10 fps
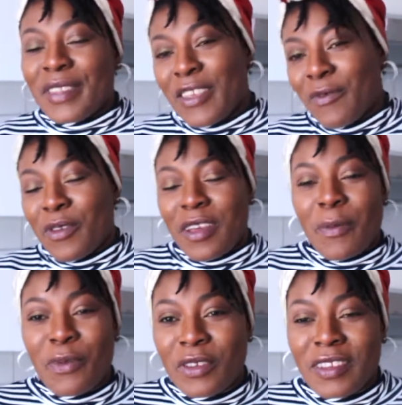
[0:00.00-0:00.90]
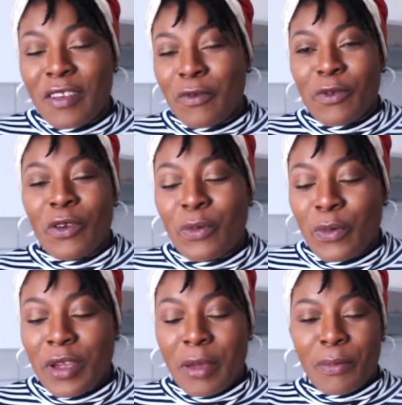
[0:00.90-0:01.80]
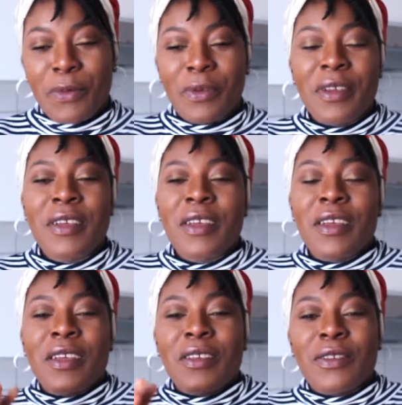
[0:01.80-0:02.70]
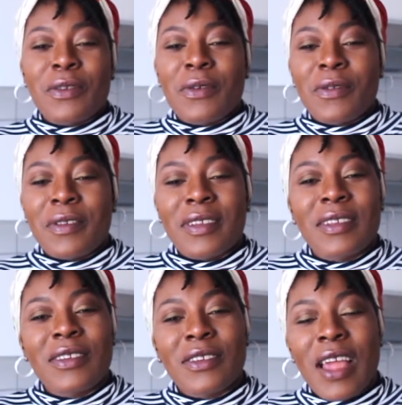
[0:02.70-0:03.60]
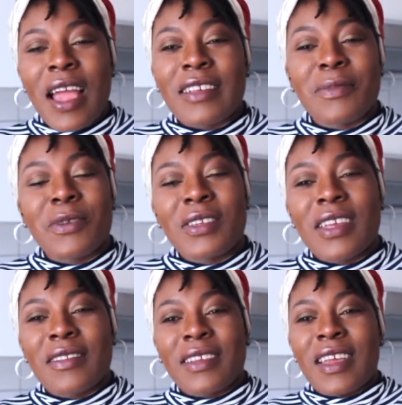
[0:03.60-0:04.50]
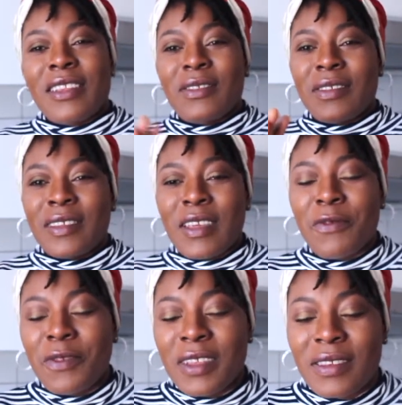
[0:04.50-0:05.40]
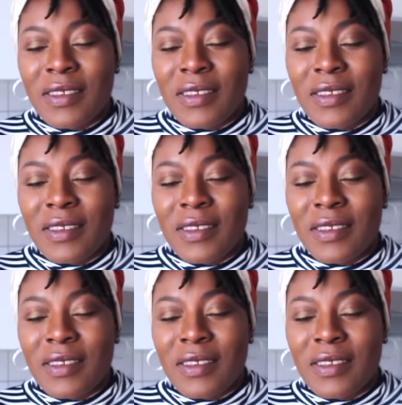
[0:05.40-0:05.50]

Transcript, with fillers: if you help yourself god will help you so try as much as you can to stay fit